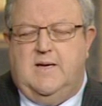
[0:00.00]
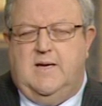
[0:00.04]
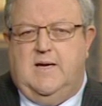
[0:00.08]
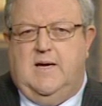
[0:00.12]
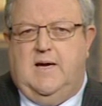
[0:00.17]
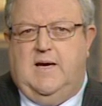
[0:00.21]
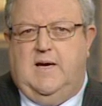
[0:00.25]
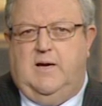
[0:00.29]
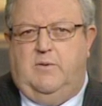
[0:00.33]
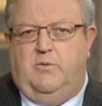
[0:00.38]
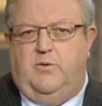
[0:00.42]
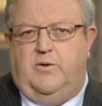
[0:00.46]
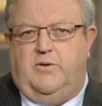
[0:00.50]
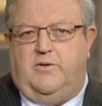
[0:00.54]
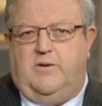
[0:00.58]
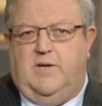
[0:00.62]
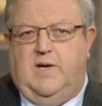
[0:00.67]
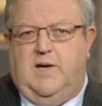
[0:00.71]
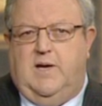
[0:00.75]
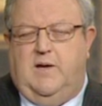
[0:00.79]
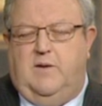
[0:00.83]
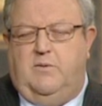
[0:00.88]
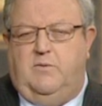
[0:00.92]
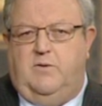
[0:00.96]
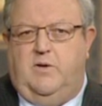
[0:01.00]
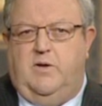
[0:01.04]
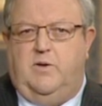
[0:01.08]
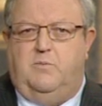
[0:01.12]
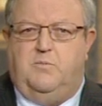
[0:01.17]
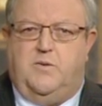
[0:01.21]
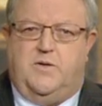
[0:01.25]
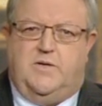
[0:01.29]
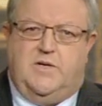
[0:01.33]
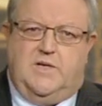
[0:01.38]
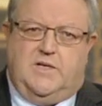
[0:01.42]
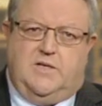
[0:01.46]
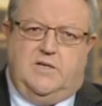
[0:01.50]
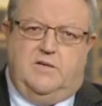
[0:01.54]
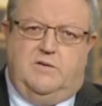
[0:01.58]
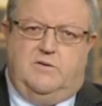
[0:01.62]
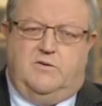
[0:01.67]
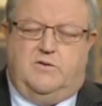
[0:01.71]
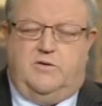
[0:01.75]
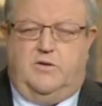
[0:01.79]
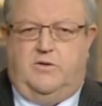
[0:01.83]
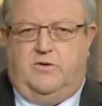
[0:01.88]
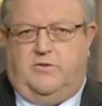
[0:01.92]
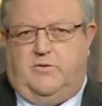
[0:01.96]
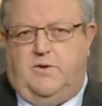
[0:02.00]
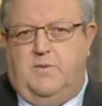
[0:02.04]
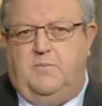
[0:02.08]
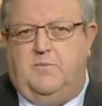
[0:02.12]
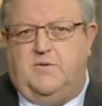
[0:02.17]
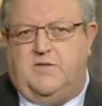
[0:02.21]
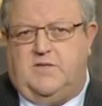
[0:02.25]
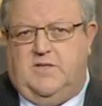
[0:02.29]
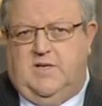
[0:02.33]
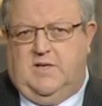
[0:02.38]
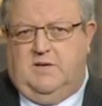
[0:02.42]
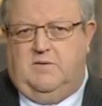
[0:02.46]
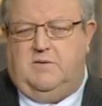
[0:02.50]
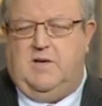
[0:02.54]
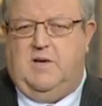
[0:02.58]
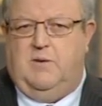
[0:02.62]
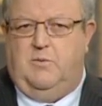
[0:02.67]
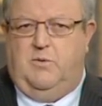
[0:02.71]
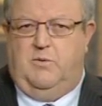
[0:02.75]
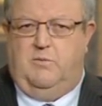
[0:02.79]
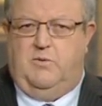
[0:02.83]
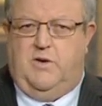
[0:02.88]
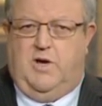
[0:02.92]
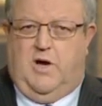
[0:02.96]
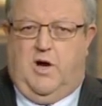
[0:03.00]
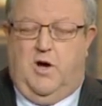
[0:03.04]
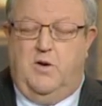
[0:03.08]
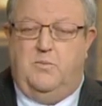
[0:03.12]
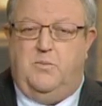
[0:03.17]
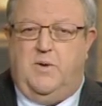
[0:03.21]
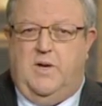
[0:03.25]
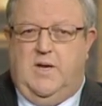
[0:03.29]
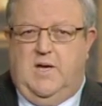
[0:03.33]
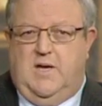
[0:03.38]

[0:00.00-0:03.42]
with the predicted 2-3%, we would hope,